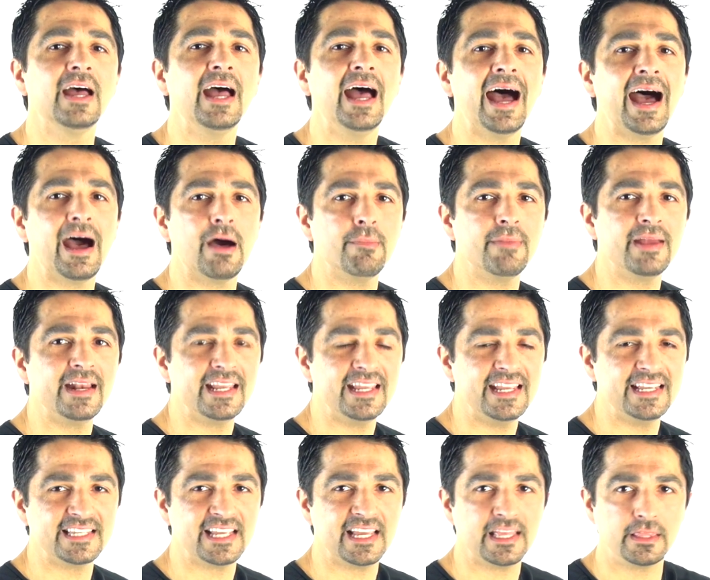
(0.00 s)
How many
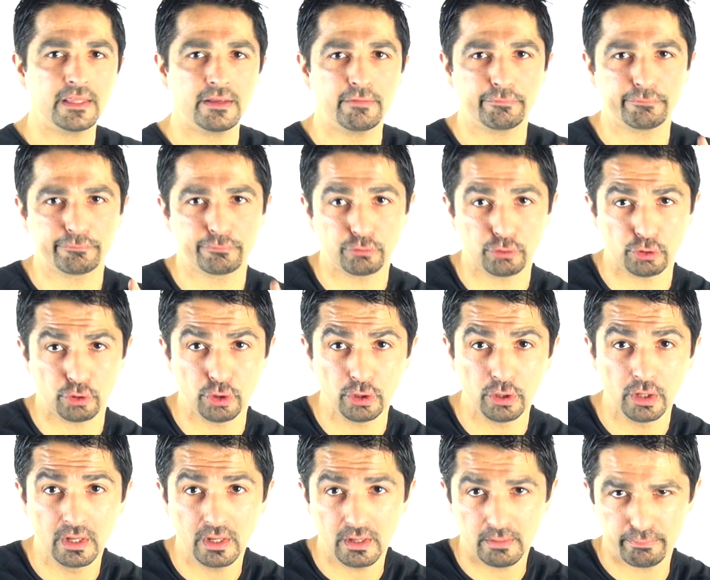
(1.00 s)
is it that fall